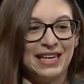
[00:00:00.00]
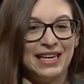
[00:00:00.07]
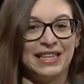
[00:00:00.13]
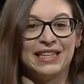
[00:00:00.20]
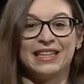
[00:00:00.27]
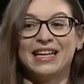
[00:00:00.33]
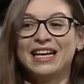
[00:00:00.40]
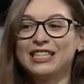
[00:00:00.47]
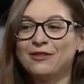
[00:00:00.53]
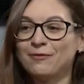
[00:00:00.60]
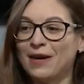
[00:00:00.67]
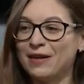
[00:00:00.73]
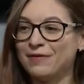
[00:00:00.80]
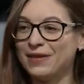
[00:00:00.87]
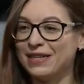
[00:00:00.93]
In the next
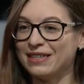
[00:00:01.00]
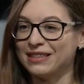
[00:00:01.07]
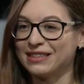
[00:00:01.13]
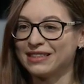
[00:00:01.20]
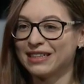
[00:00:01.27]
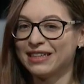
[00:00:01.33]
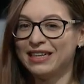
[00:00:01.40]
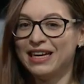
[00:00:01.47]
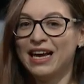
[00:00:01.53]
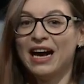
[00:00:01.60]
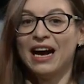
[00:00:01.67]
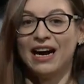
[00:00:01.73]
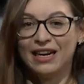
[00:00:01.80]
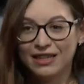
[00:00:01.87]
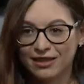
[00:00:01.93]
five years,
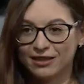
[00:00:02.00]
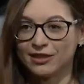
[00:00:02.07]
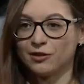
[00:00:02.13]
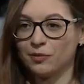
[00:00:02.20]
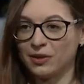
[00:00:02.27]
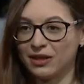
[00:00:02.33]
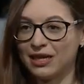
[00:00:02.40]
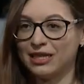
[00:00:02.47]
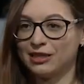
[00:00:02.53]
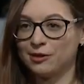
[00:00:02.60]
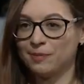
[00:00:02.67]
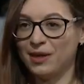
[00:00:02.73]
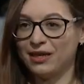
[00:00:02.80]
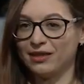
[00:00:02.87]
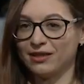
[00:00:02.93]
hackers will get
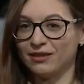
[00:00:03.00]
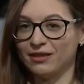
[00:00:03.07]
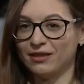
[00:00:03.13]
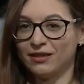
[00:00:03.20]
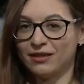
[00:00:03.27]
smarter,